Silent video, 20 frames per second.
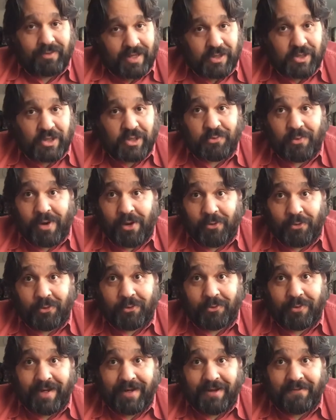this is why we're
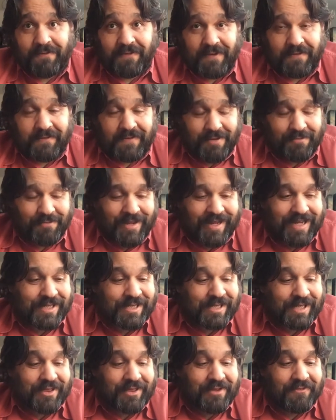already 15
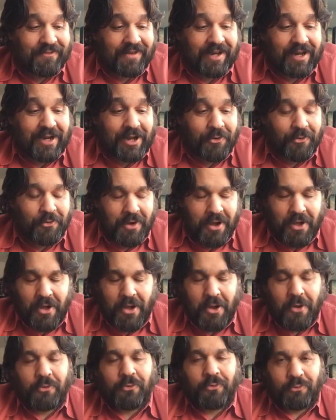minutes in the video.
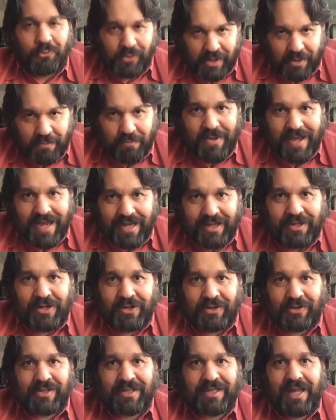Repeat
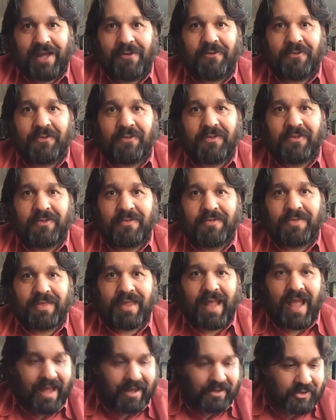yourself
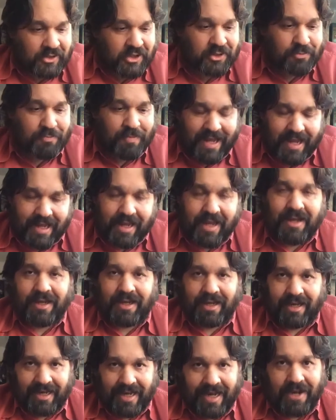and speak
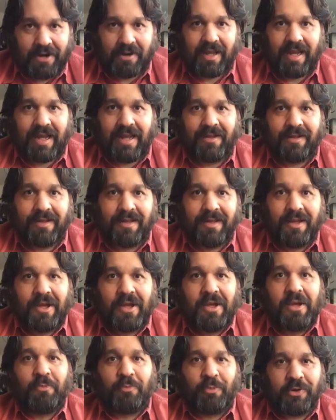clearly.
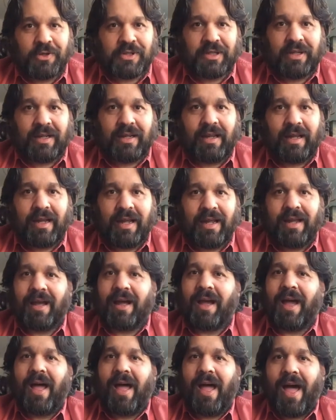Personally,
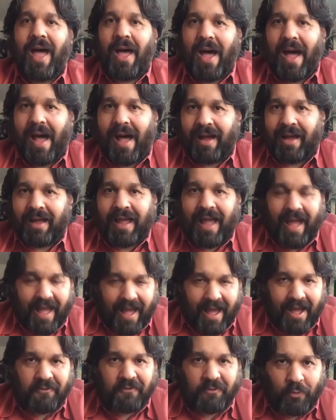I
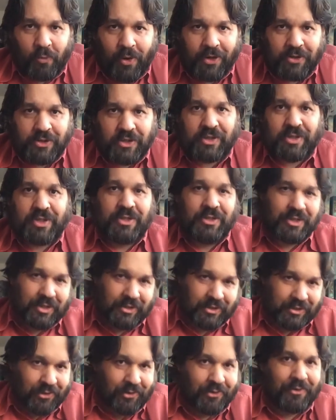have watched
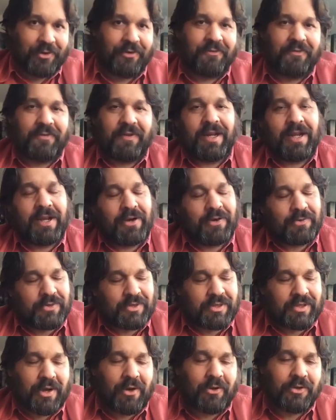tutorial
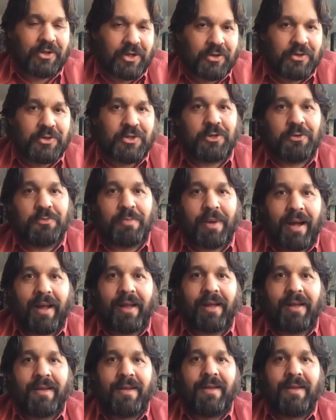videos on YouTube by